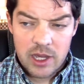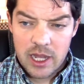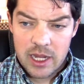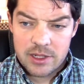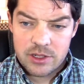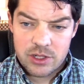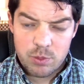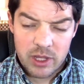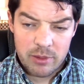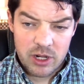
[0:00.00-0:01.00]
I hate to just
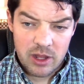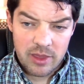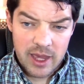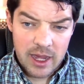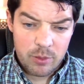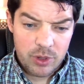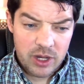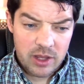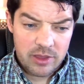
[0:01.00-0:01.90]
blame it on that, but